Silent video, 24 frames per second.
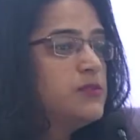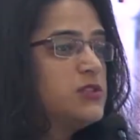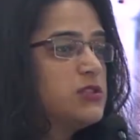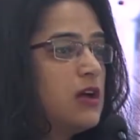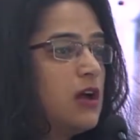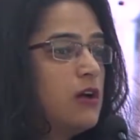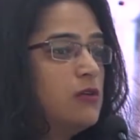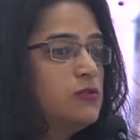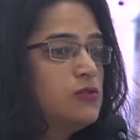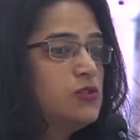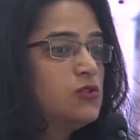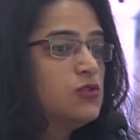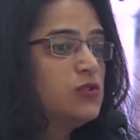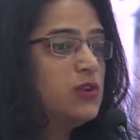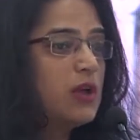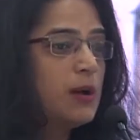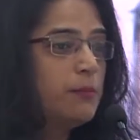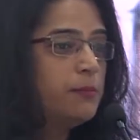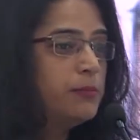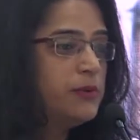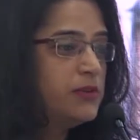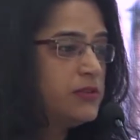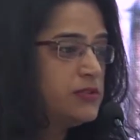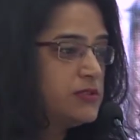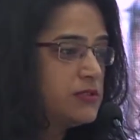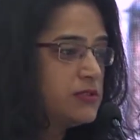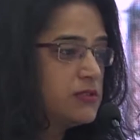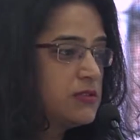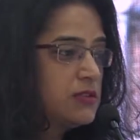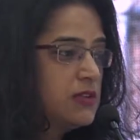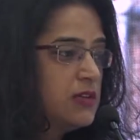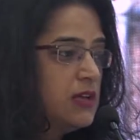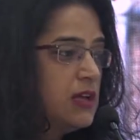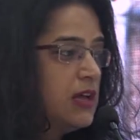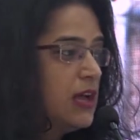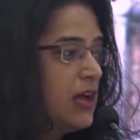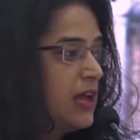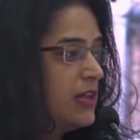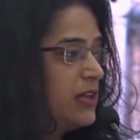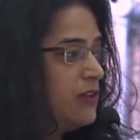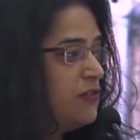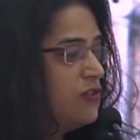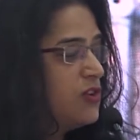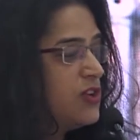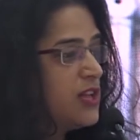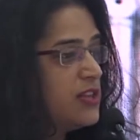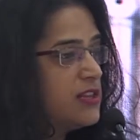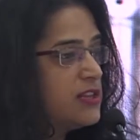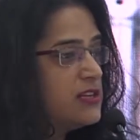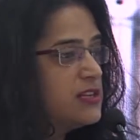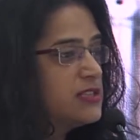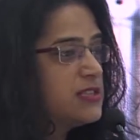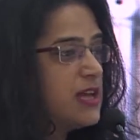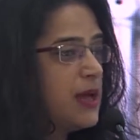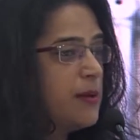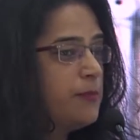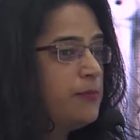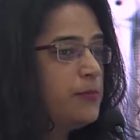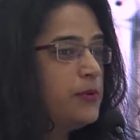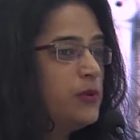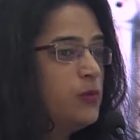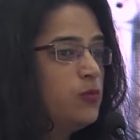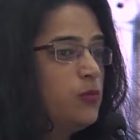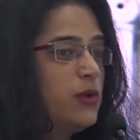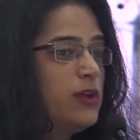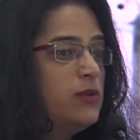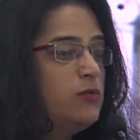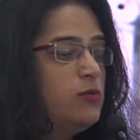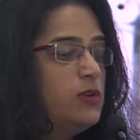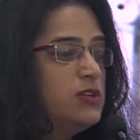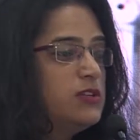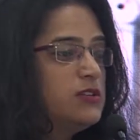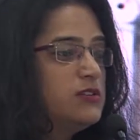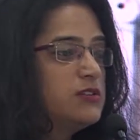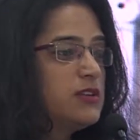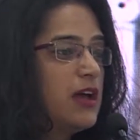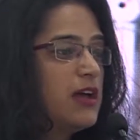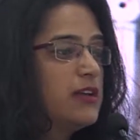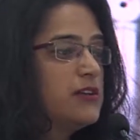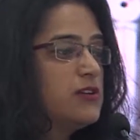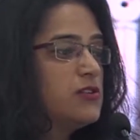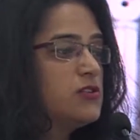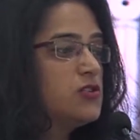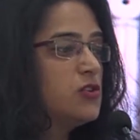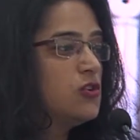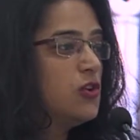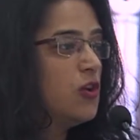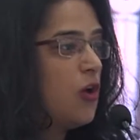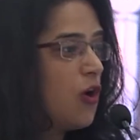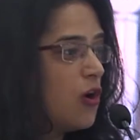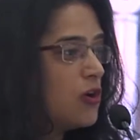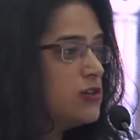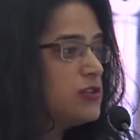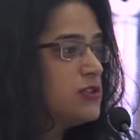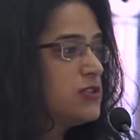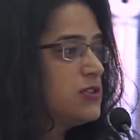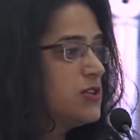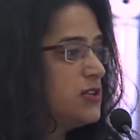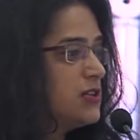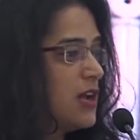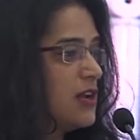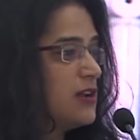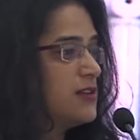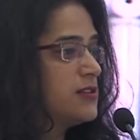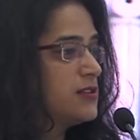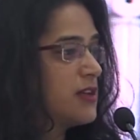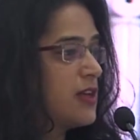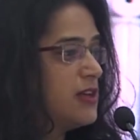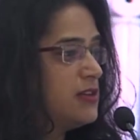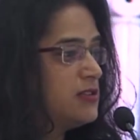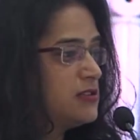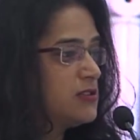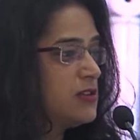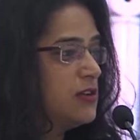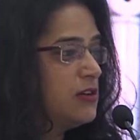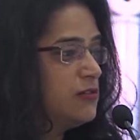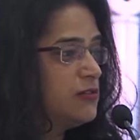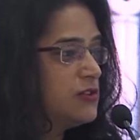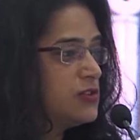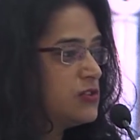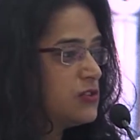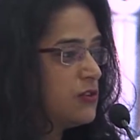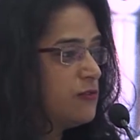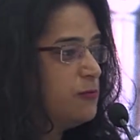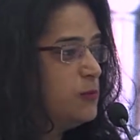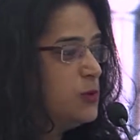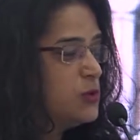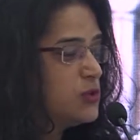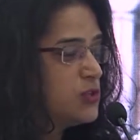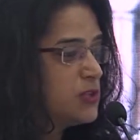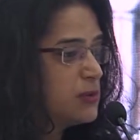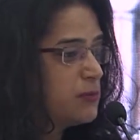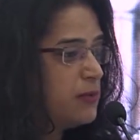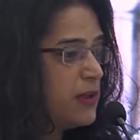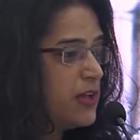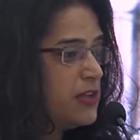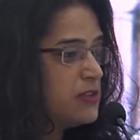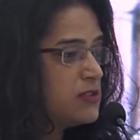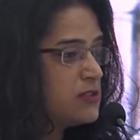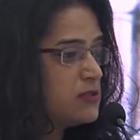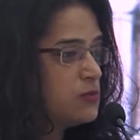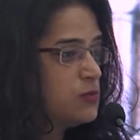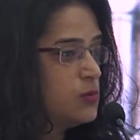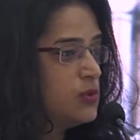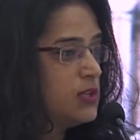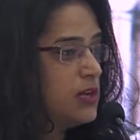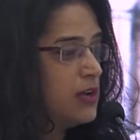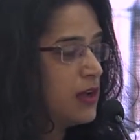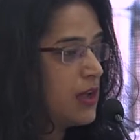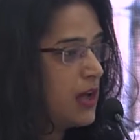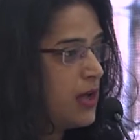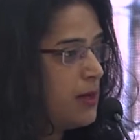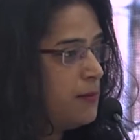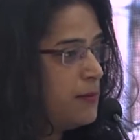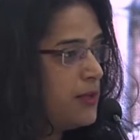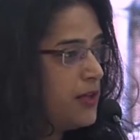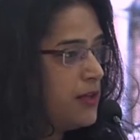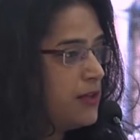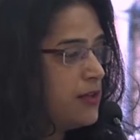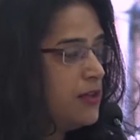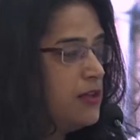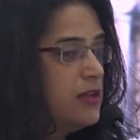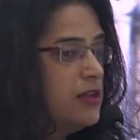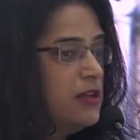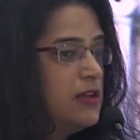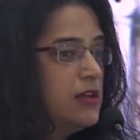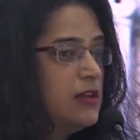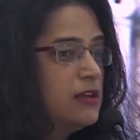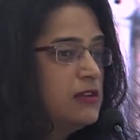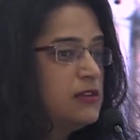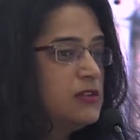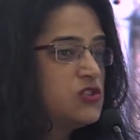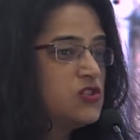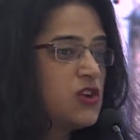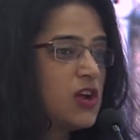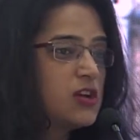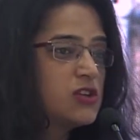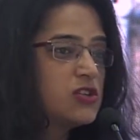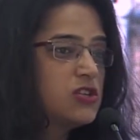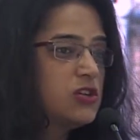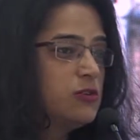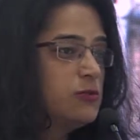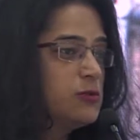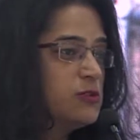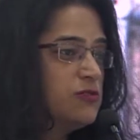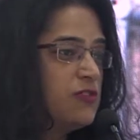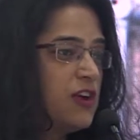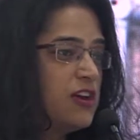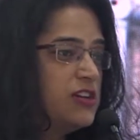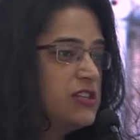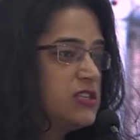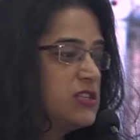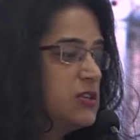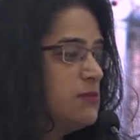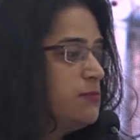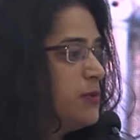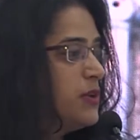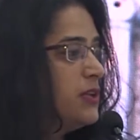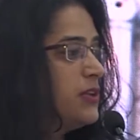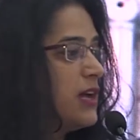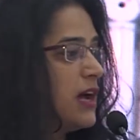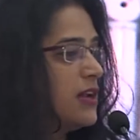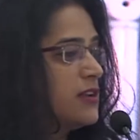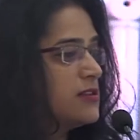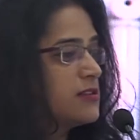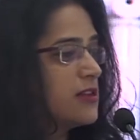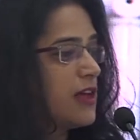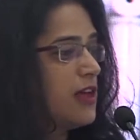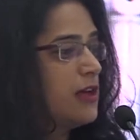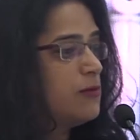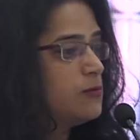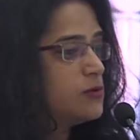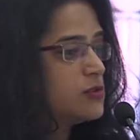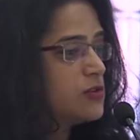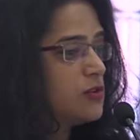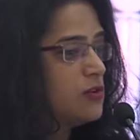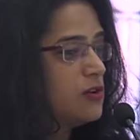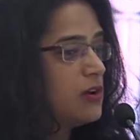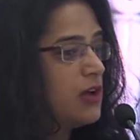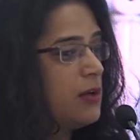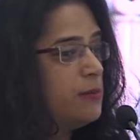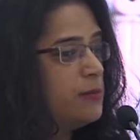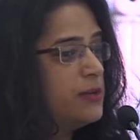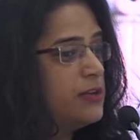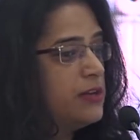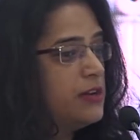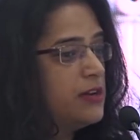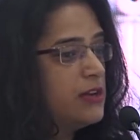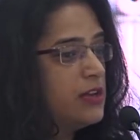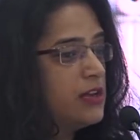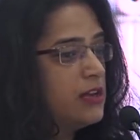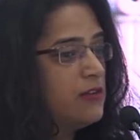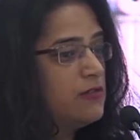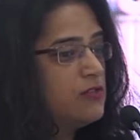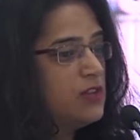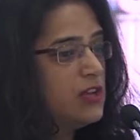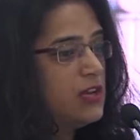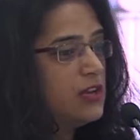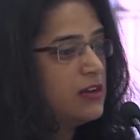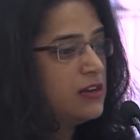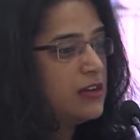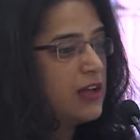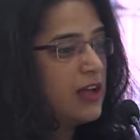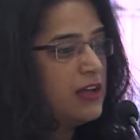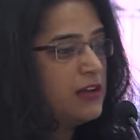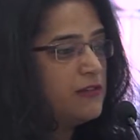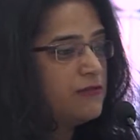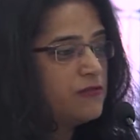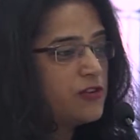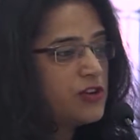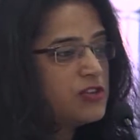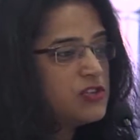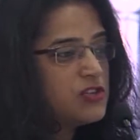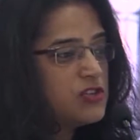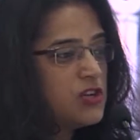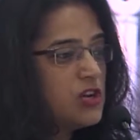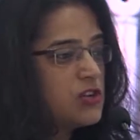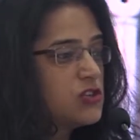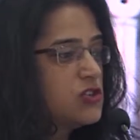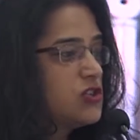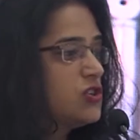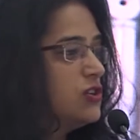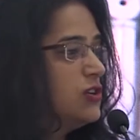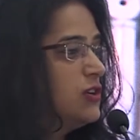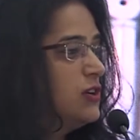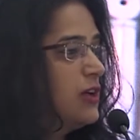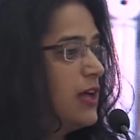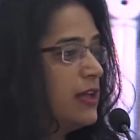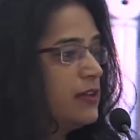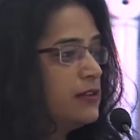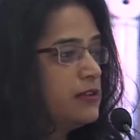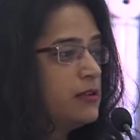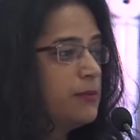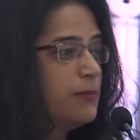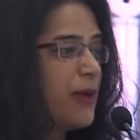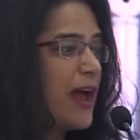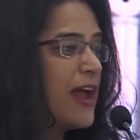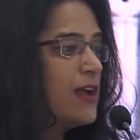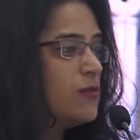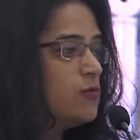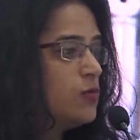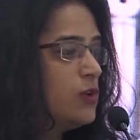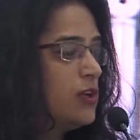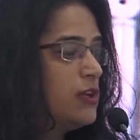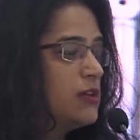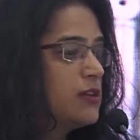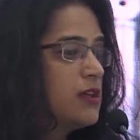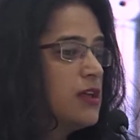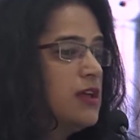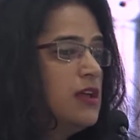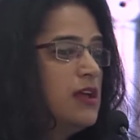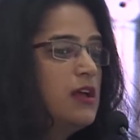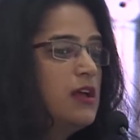down to numbers. I'll give you another example. When we decided to launch the Tata Sky service of Music Plus with Hungama, the structure was very simple. Tata Sky was going to come in and give the entire infrastructure and the bandwidth.